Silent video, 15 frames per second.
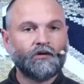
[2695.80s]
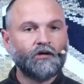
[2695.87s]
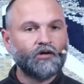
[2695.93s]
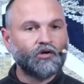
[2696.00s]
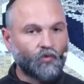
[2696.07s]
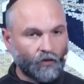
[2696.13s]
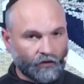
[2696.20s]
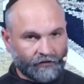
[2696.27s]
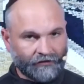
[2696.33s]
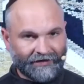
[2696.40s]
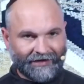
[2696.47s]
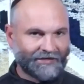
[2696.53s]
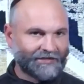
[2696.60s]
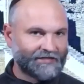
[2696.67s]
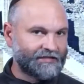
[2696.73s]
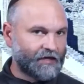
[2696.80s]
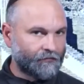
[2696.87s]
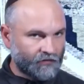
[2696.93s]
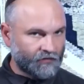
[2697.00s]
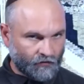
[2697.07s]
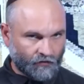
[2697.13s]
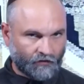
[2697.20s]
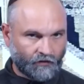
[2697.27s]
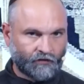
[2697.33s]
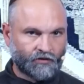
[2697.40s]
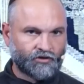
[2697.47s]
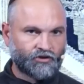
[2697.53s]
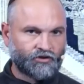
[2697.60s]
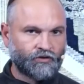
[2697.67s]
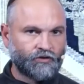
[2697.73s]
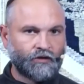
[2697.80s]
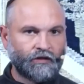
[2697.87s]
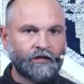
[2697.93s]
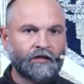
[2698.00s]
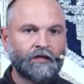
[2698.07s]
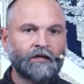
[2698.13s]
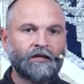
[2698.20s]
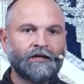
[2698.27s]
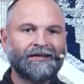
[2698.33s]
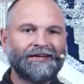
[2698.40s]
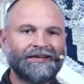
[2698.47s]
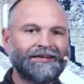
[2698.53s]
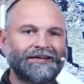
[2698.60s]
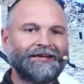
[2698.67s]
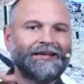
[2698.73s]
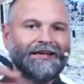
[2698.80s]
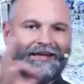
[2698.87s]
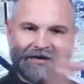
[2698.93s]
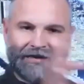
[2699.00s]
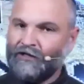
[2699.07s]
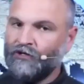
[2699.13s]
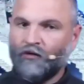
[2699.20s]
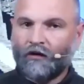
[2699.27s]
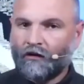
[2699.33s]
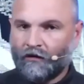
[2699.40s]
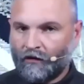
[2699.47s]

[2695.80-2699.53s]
quickly accepted or understood in your